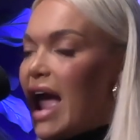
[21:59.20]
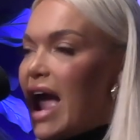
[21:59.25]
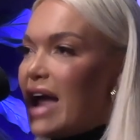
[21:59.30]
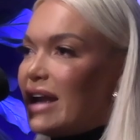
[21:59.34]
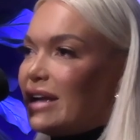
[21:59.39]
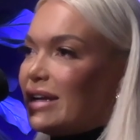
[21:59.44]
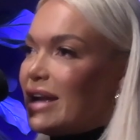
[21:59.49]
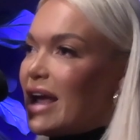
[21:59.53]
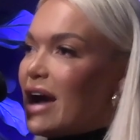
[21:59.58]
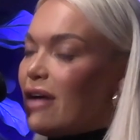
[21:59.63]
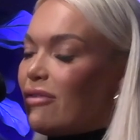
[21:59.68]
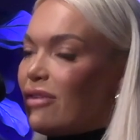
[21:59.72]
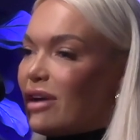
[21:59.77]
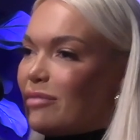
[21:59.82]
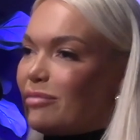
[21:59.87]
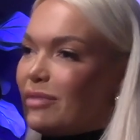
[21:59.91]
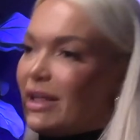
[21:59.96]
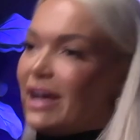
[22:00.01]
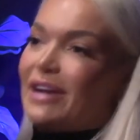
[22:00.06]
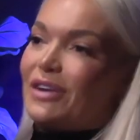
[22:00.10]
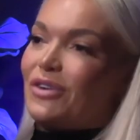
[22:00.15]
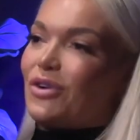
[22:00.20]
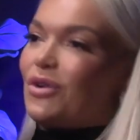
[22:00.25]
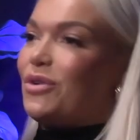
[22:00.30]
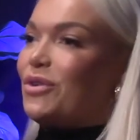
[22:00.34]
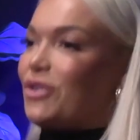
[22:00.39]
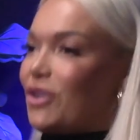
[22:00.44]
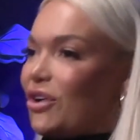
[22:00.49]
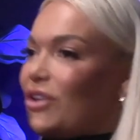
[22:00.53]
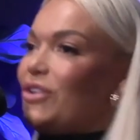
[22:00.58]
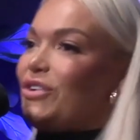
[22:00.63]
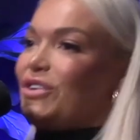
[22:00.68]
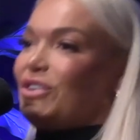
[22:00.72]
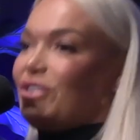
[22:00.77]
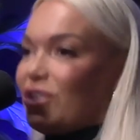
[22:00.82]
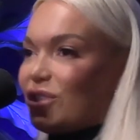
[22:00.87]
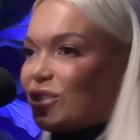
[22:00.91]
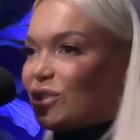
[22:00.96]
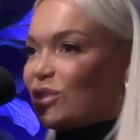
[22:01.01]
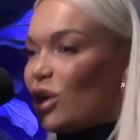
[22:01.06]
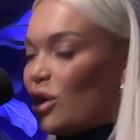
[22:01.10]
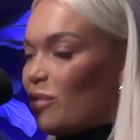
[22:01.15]
And now I'm like, oh girl, you
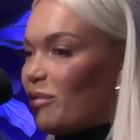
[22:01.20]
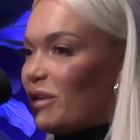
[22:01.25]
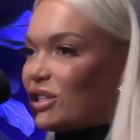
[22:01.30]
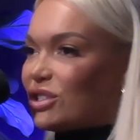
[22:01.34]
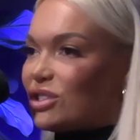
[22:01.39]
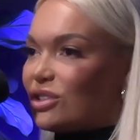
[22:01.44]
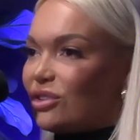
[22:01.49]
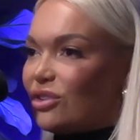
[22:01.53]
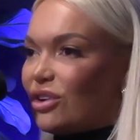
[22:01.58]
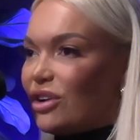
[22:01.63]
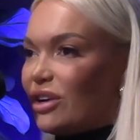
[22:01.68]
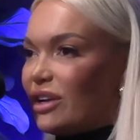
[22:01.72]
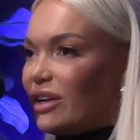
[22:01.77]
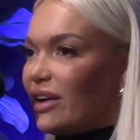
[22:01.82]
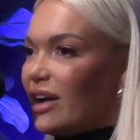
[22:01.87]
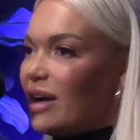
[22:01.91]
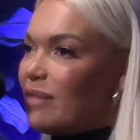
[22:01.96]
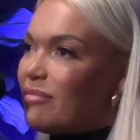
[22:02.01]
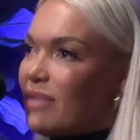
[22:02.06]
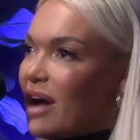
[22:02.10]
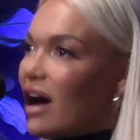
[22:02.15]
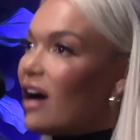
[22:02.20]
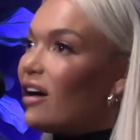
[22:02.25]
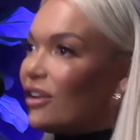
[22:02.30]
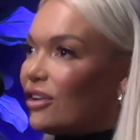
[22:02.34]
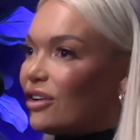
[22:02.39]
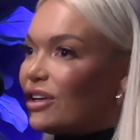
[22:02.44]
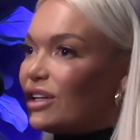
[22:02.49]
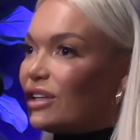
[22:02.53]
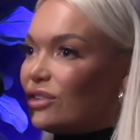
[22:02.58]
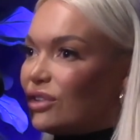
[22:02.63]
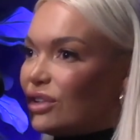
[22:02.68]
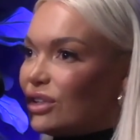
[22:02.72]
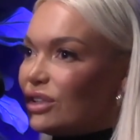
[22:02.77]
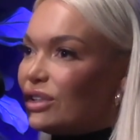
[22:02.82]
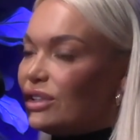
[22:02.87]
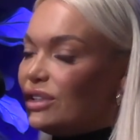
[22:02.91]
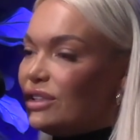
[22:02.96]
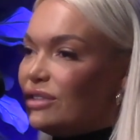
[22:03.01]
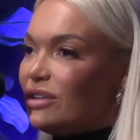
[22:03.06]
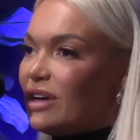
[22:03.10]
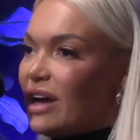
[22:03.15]
got so much to learn and I'm hungry to
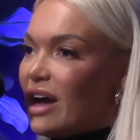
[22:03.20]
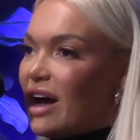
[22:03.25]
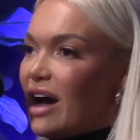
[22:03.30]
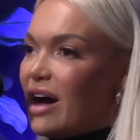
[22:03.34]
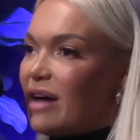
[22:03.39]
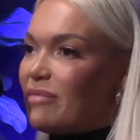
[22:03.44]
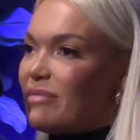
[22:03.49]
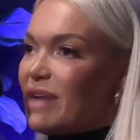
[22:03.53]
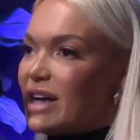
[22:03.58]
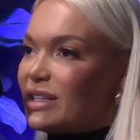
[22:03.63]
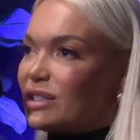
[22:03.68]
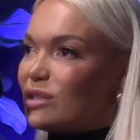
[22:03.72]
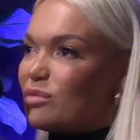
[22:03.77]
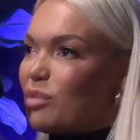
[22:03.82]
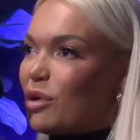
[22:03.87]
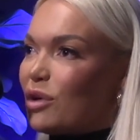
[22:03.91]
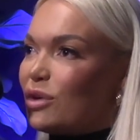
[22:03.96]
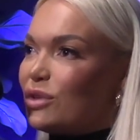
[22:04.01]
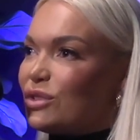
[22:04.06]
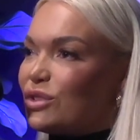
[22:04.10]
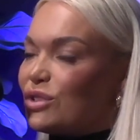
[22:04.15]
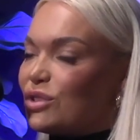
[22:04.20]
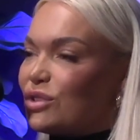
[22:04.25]
learn, as opposed